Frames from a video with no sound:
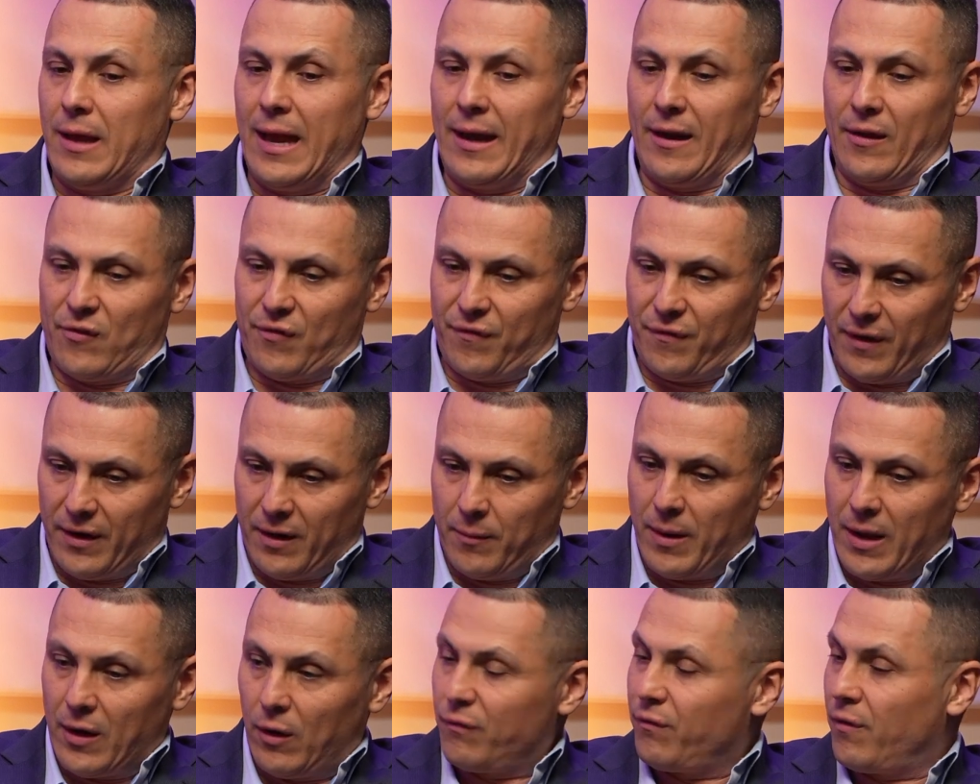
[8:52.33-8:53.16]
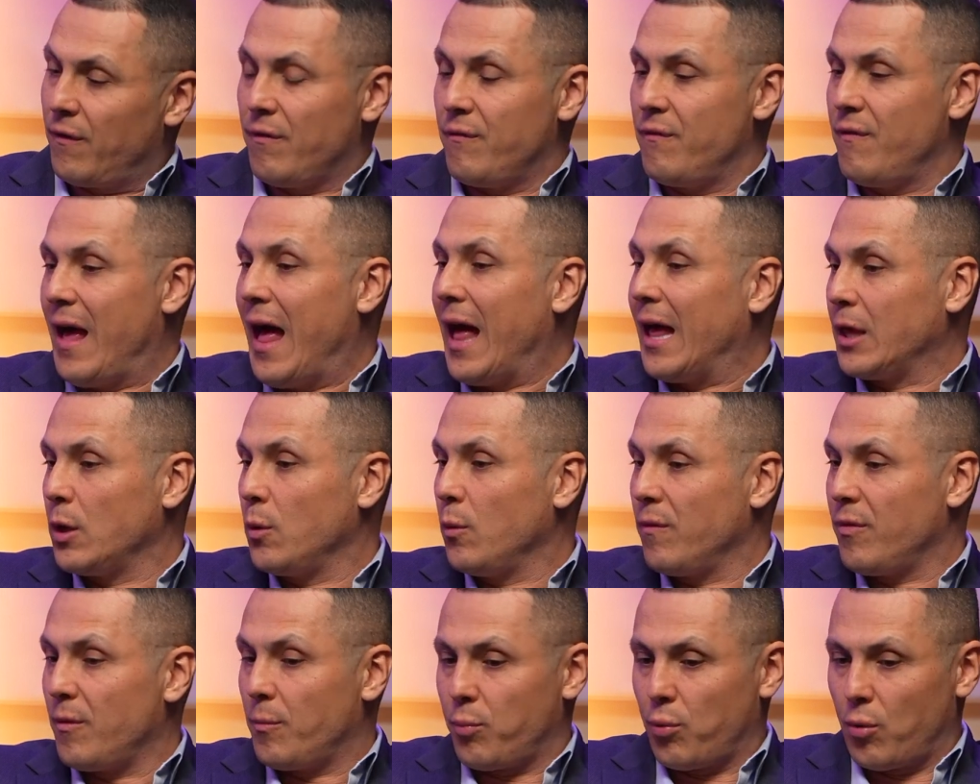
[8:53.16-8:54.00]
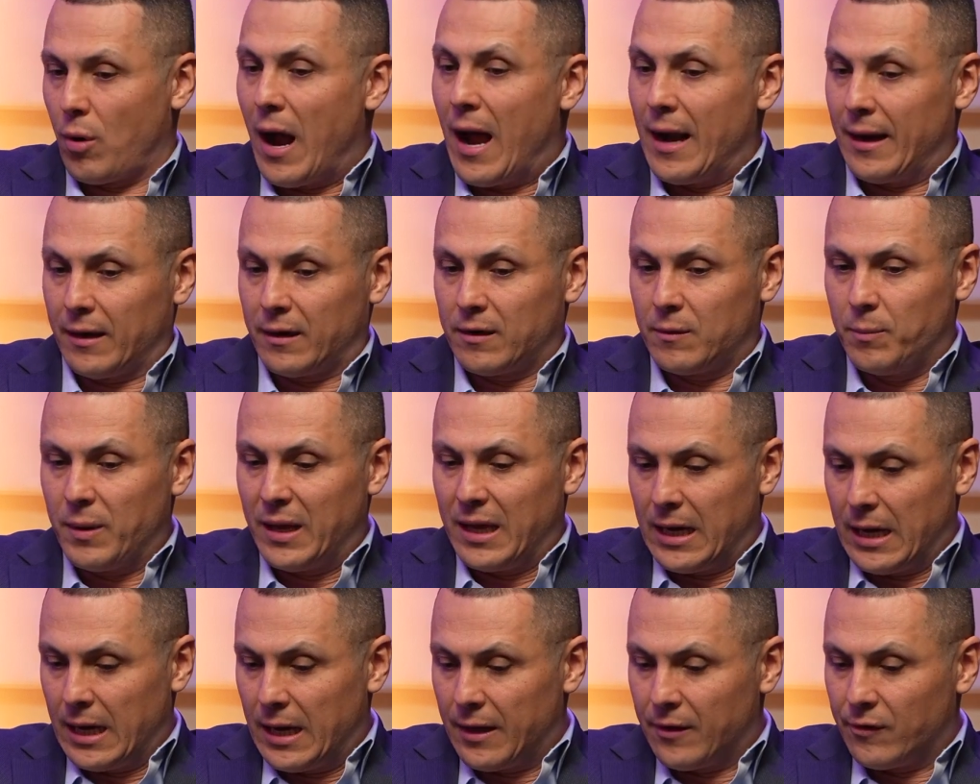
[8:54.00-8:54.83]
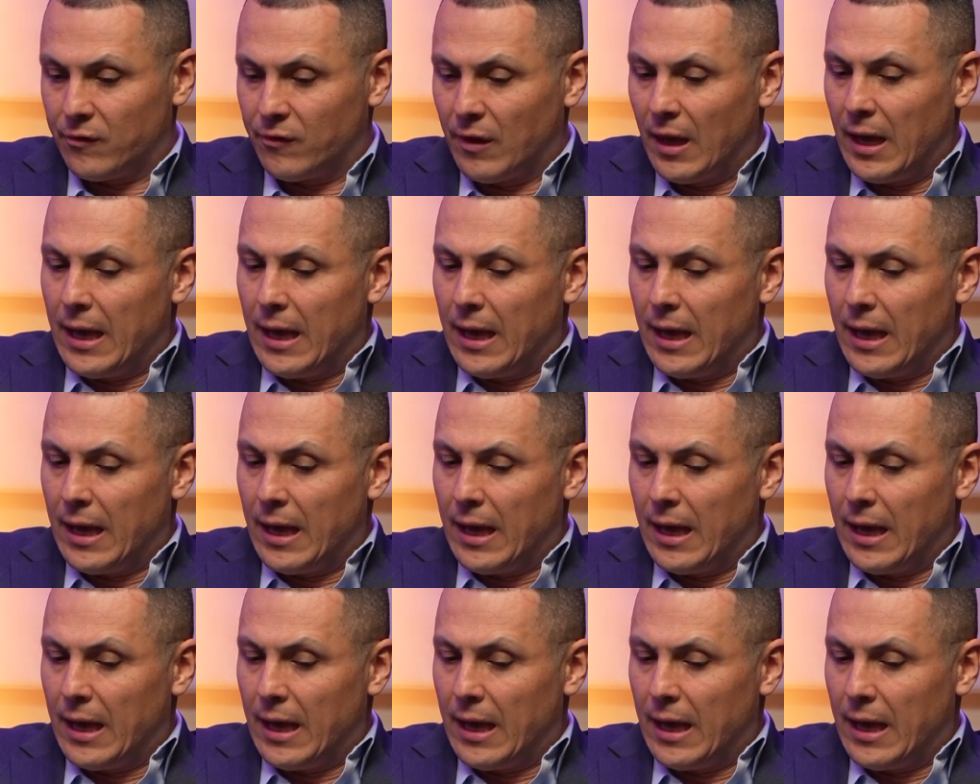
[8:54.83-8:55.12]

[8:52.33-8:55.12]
And it's fundamental for the value of the product, because